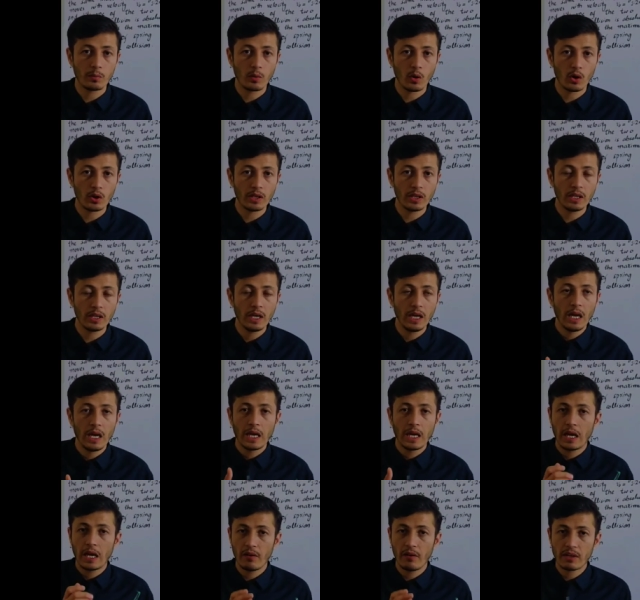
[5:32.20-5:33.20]
body
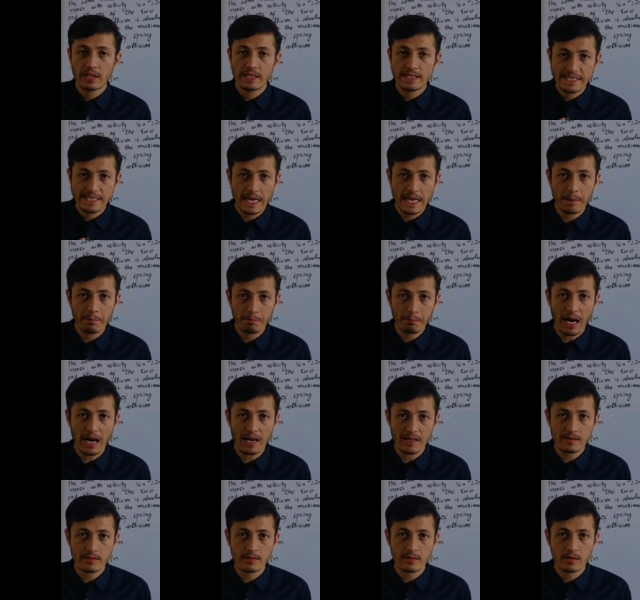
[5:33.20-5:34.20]
having same
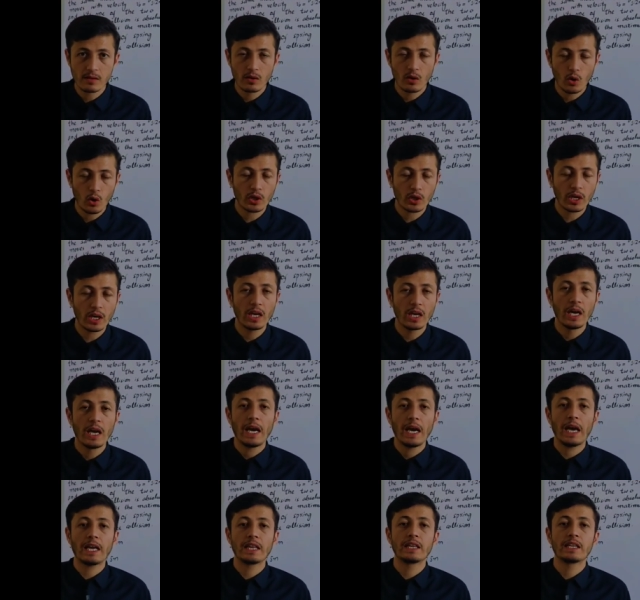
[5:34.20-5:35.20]
mass,
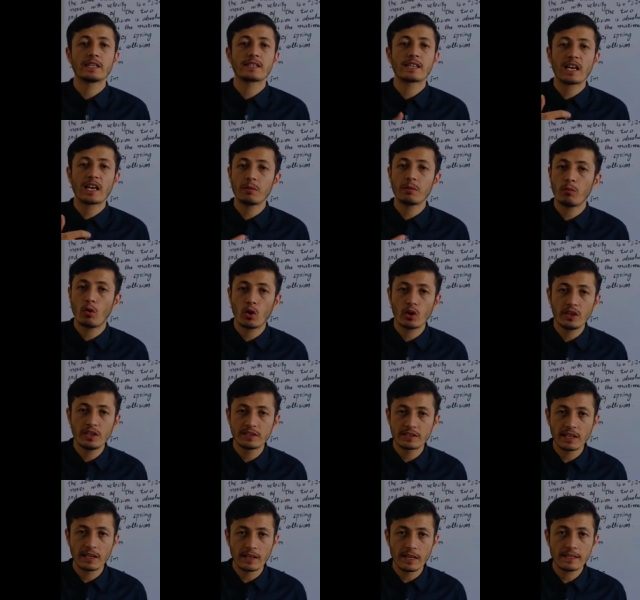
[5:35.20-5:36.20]
okay, and the second body
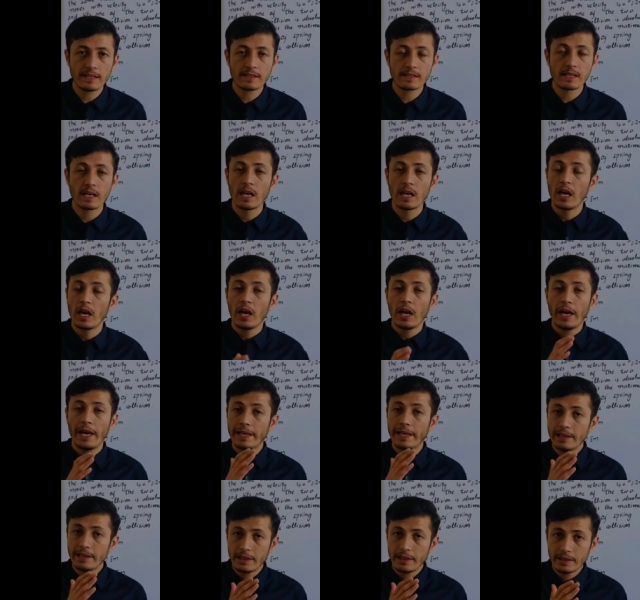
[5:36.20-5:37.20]
is in rest,
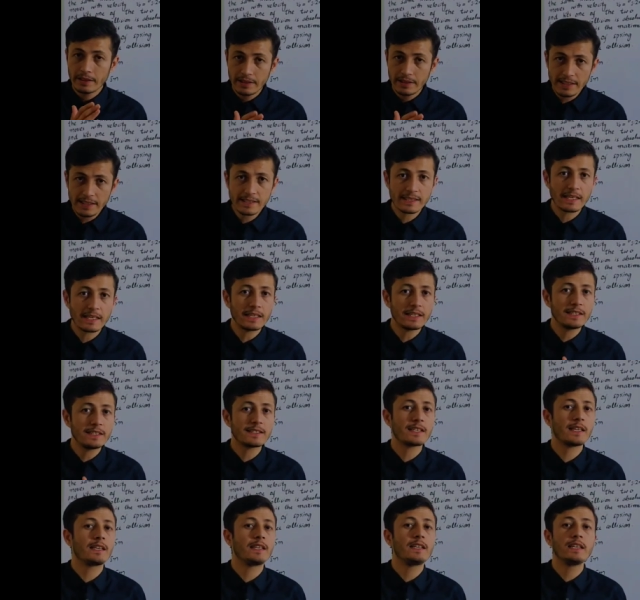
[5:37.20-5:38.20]
and this
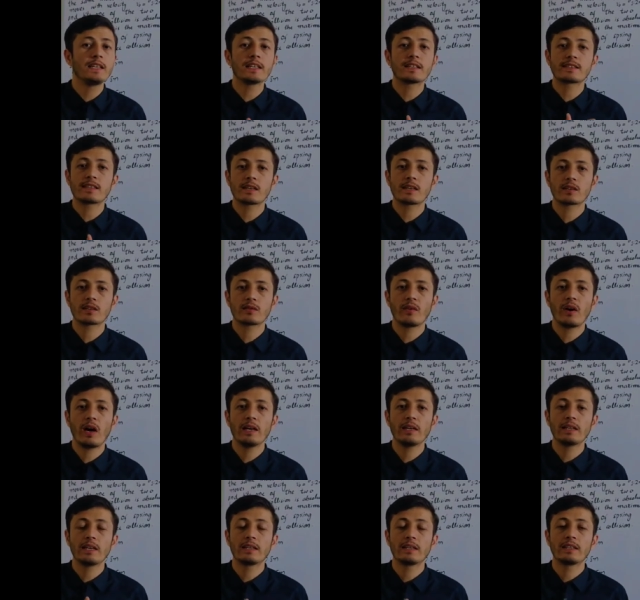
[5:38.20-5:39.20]
condition here
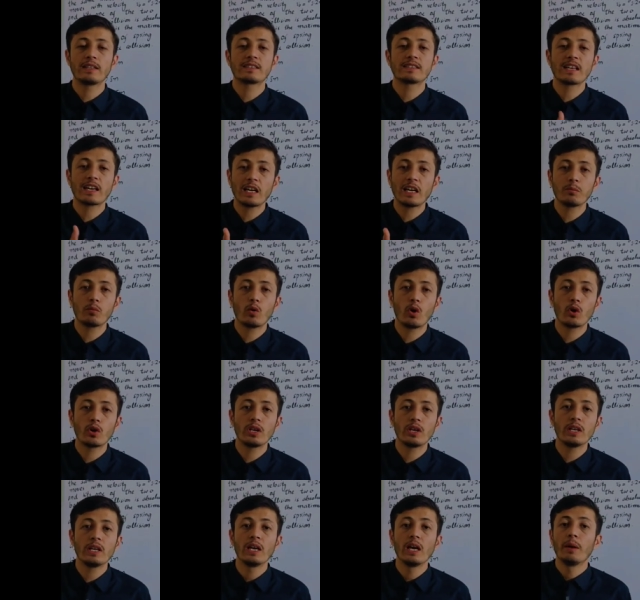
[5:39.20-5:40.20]
satisfied that the second
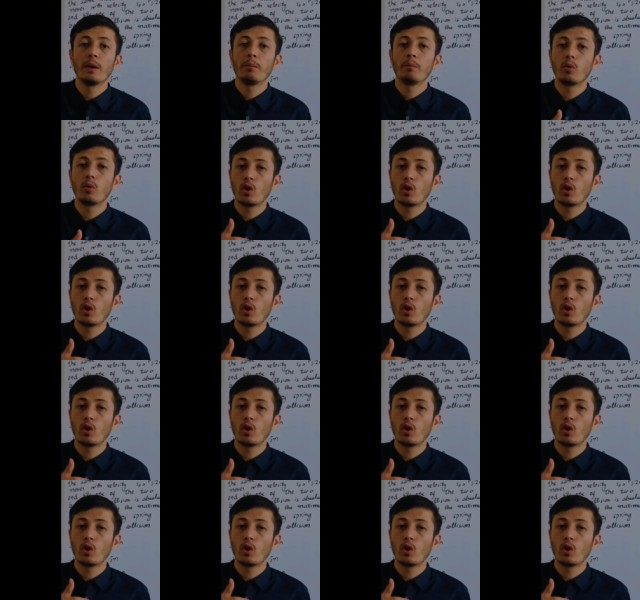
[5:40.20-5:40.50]
body